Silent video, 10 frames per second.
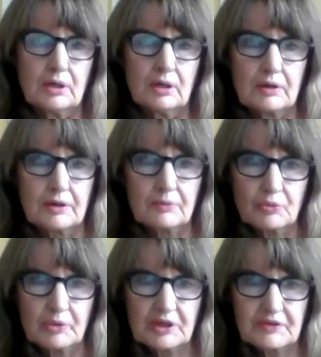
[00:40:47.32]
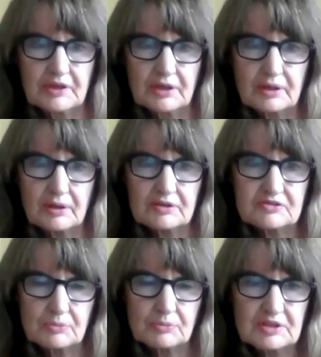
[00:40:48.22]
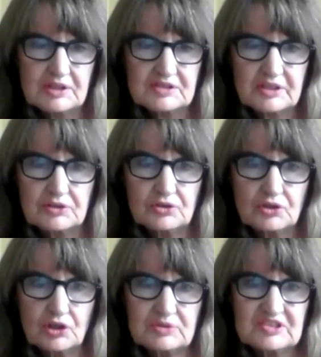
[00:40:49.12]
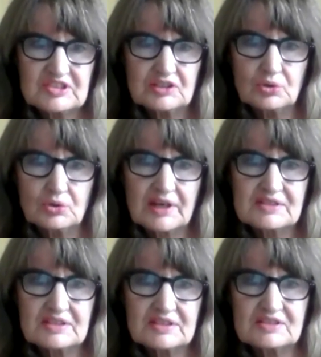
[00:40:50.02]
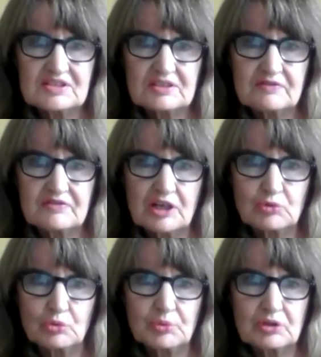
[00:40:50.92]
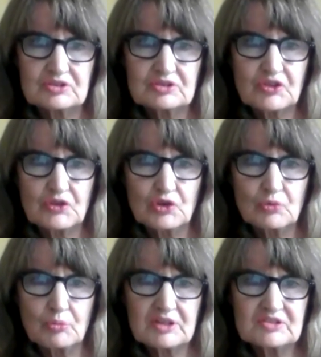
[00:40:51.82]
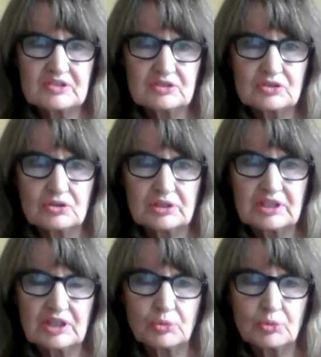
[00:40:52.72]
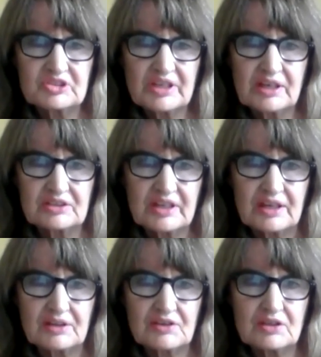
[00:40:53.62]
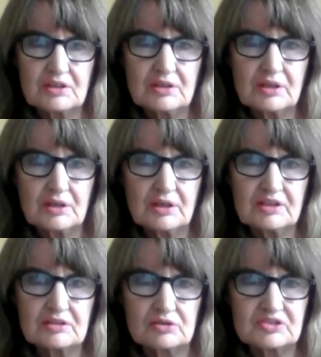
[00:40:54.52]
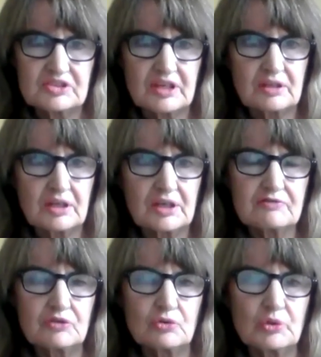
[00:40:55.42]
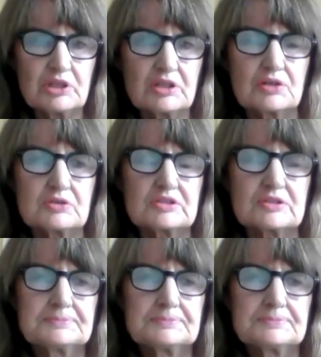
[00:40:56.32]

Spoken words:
All right. What about that? Someone asked, can you go with single glazing instead of double because the thermal mass internally helps counteract the heat loss and gain from the windows?